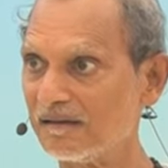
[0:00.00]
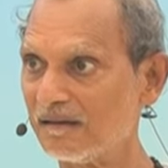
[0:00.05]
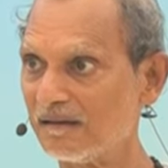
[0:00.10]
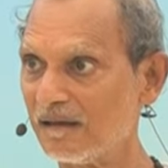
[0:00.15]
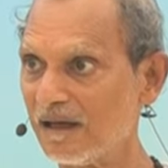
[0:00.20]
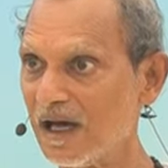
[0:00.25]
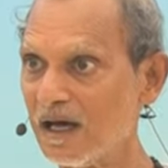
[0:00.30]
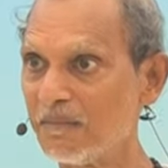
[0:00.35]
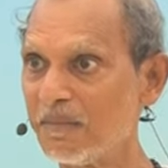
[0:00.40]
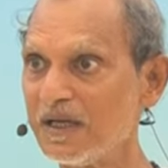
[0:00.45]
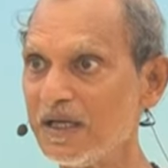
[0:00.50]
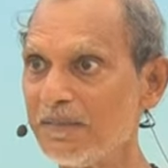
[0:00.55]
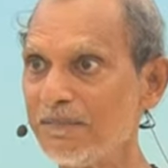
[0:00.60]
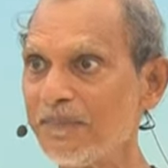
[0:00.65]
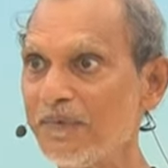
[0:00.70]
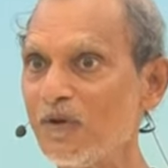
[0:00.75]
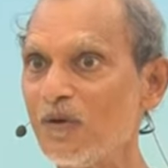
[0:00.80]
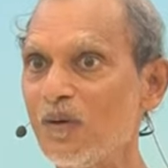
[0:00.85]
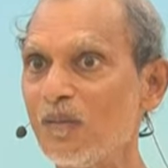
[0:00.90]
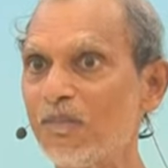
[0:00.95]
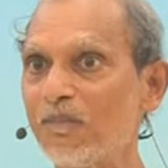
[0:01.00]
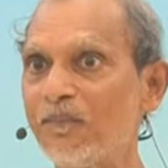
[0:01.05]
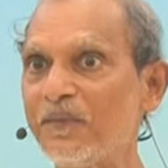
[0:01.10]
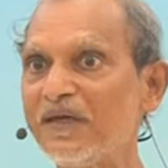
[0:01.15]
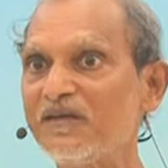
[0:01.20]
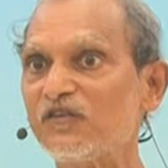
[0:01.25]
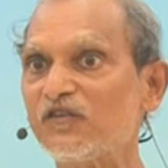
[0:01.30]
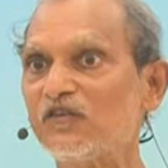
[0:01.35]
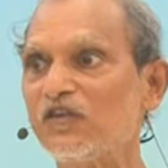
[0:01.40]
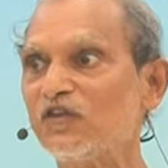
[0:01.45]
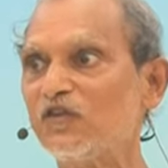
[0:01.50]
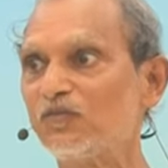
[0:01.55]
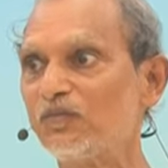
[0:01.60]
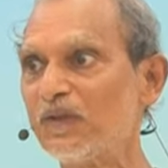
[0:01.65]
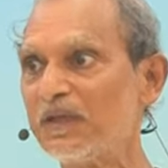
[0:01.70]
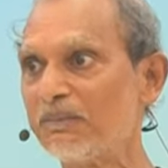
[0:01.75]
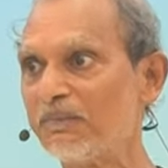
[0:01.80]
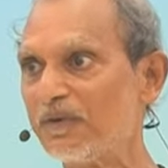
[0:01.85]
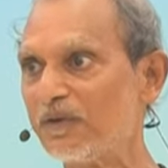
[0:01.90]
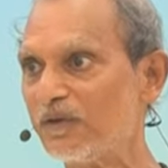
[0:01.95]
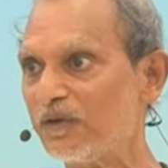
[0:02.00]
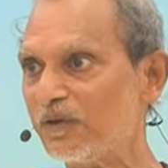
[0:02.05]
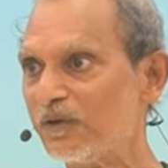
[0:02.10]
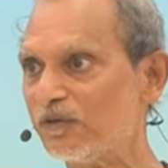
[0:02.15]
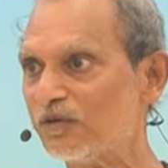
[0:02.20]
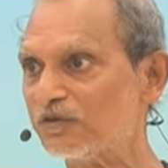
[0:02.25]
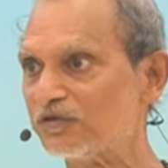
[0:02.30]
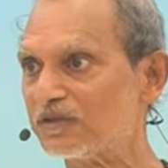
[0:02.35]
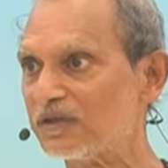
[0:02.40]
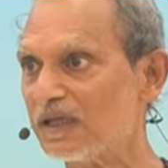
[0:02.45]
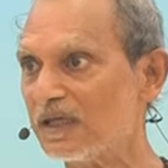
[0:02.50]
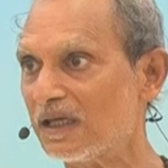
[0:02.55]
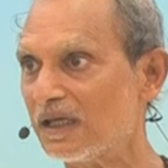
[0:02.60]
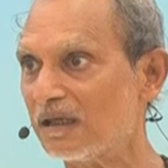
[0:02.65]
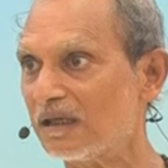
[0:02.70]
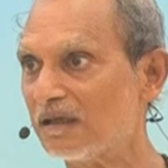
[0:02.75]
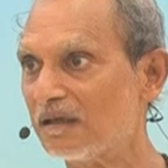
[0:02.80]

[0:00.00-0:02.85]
How many pure business people do you see?